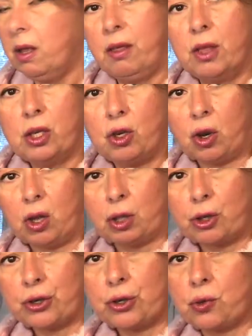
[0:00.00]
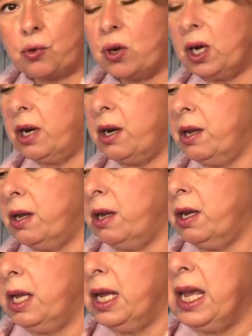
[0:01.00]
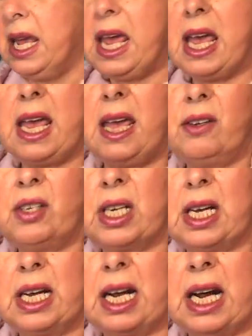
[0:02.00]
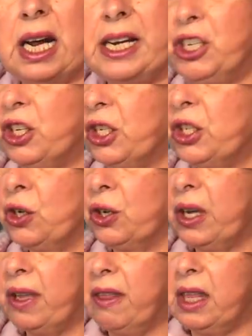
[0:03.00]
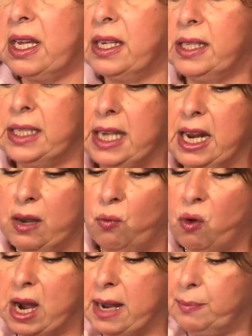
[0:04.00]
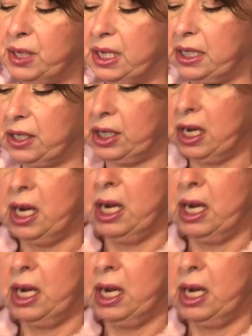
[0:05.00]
the dollar store, and I just took this and wrapped it